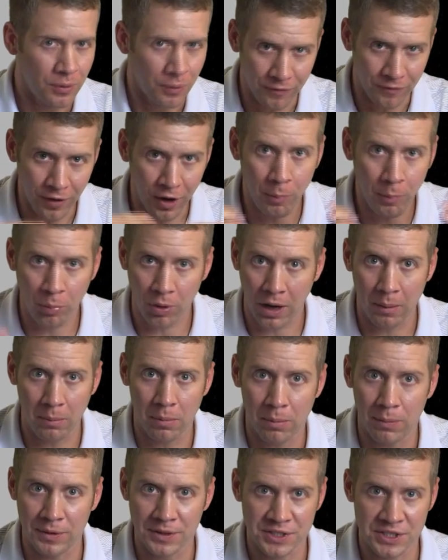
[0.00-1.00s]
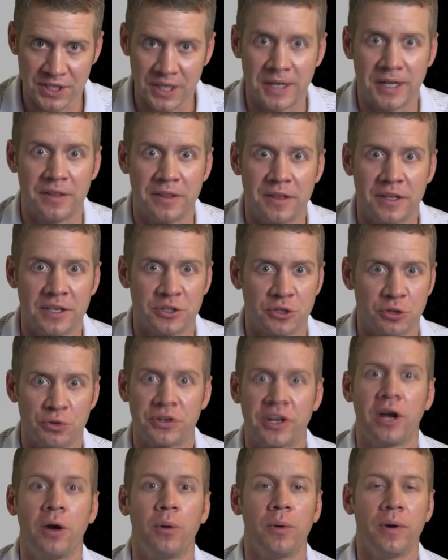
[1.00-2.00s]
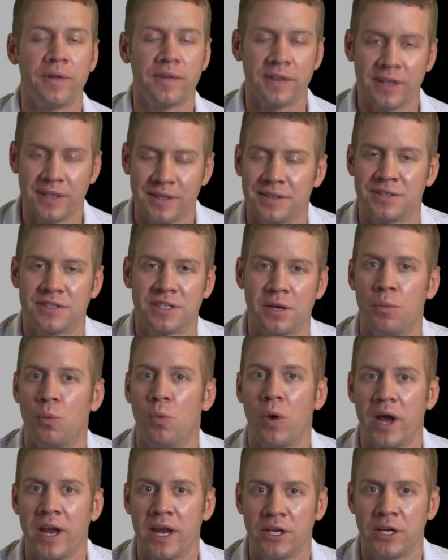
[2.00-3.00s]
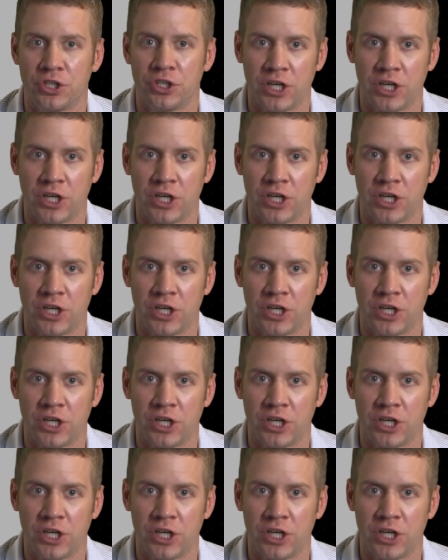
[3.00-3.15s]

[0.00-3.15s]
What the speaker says: We've all probably studied this or dealt with it in some way,